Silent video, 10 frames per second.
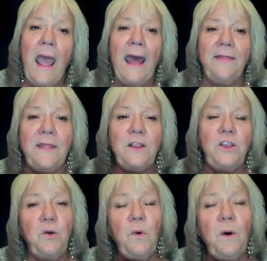And then
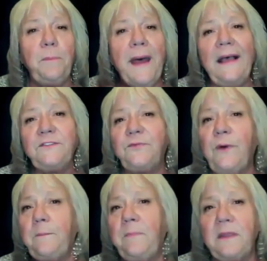you will pass
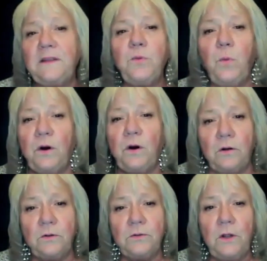from this
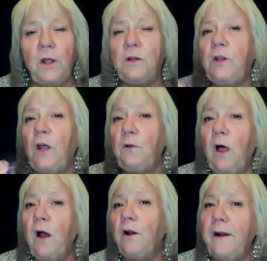world no
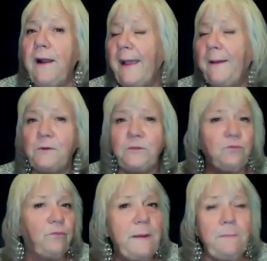longer able to
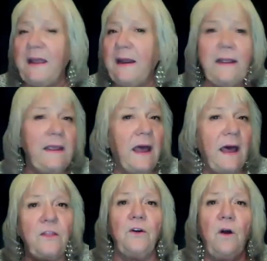reap any
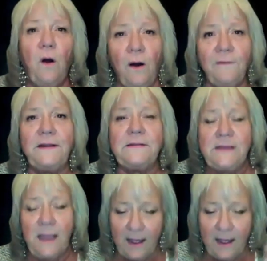other harvest